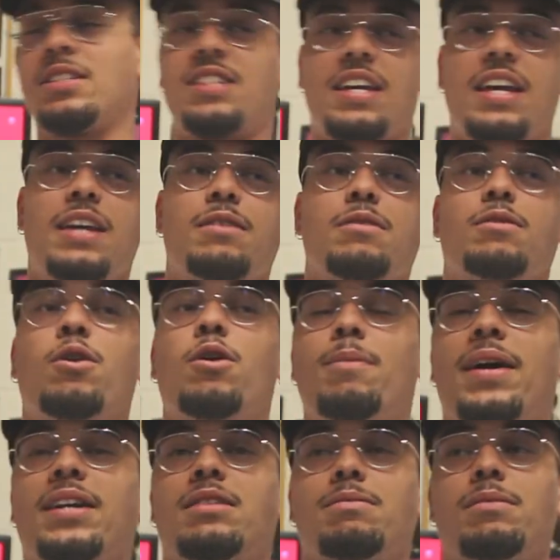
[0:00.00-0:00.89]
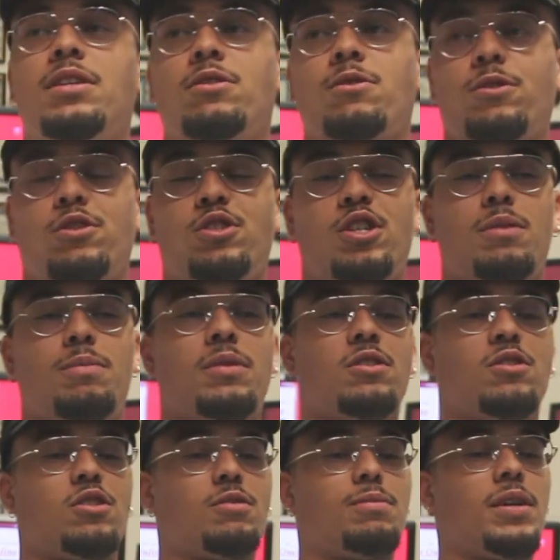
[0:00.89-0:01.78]
because again, going back to mentorship
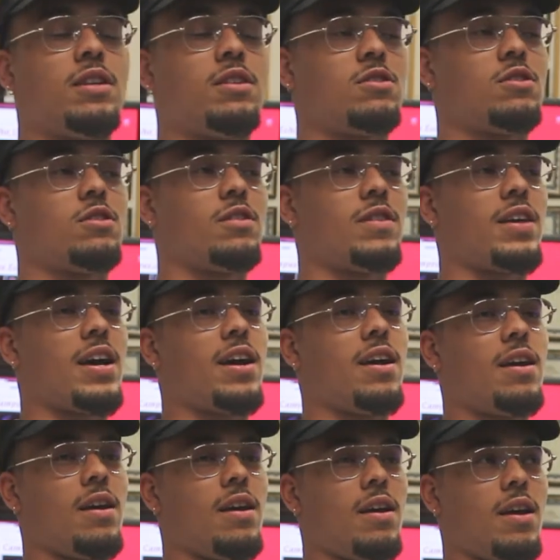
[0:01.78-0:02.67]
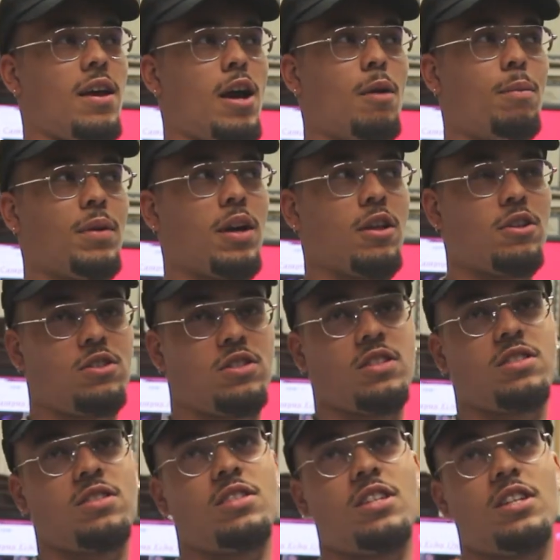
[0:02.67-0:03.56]
and just making sure that helping others
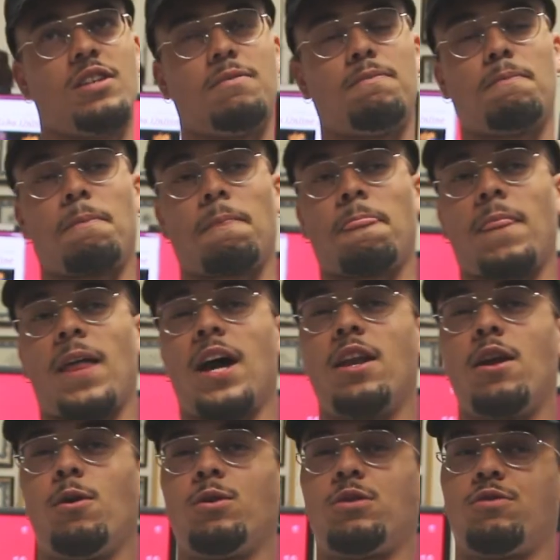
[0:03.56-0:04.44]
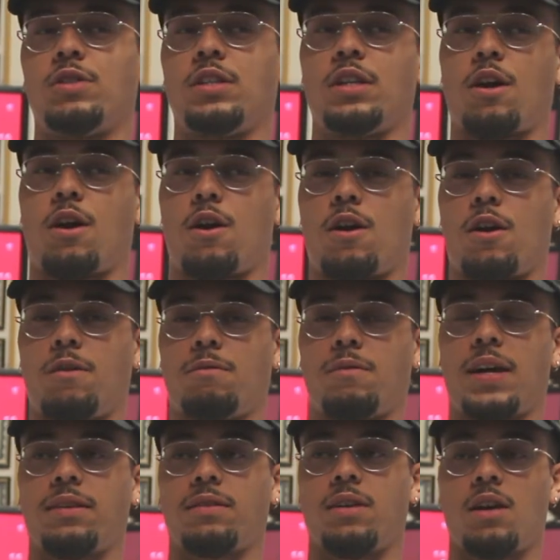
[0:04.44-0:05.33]
succeed. I know it's really hard.
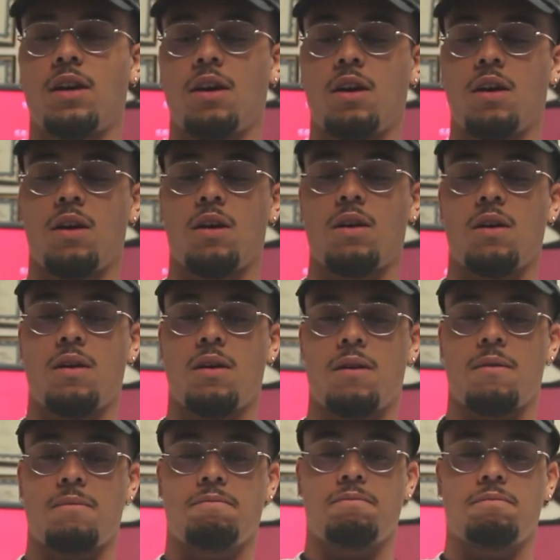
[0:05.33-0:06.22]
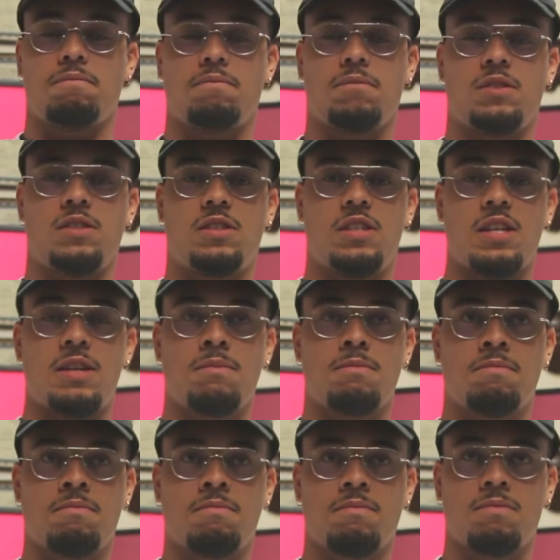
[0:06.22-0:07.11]
Like
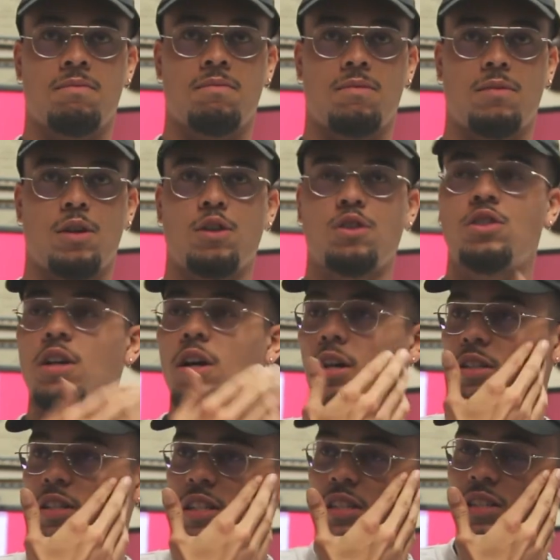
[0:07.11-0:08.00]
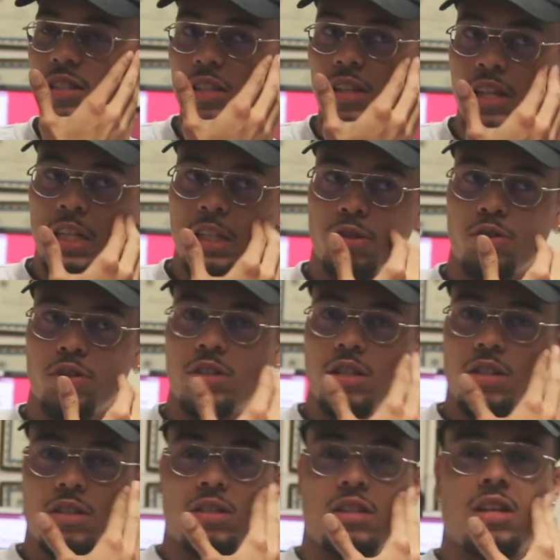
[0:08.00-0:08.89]
STEM, there's a decent
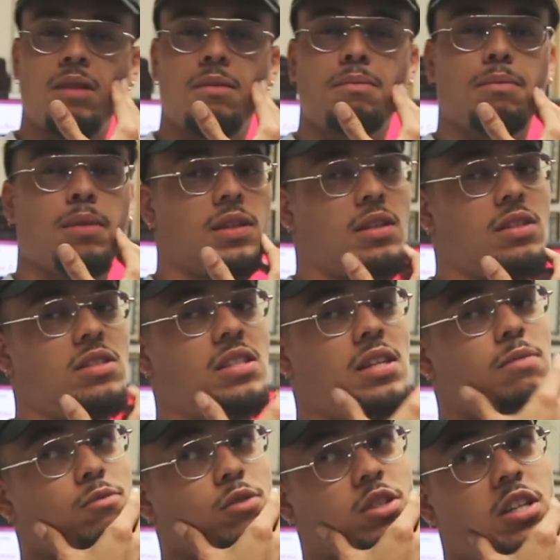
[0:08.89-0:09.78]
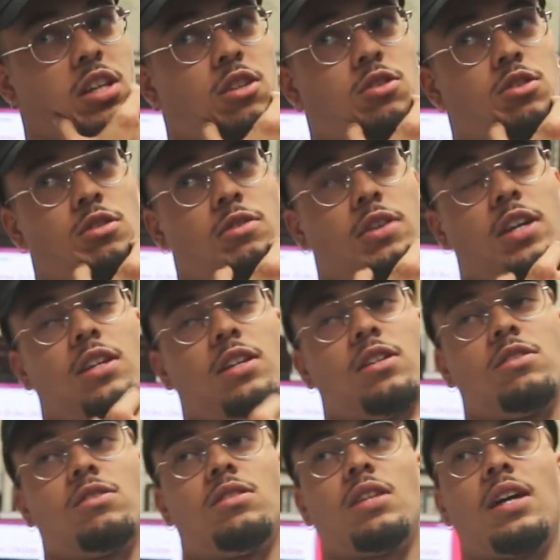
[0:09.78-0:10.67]
interest in STEM, but the STEM retention rate
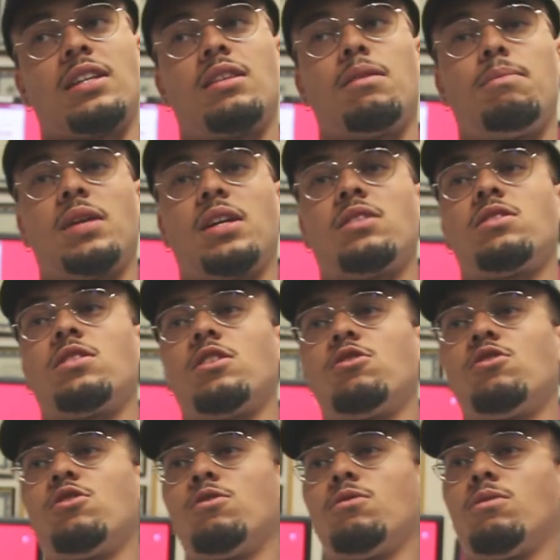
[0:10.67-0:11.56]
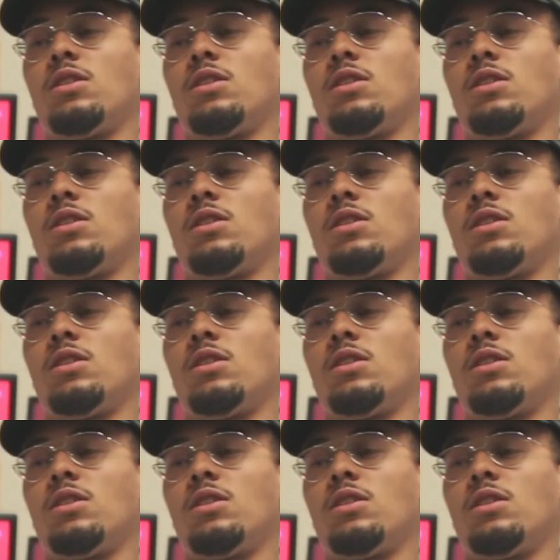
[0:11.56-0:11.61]
is like the biggest issue,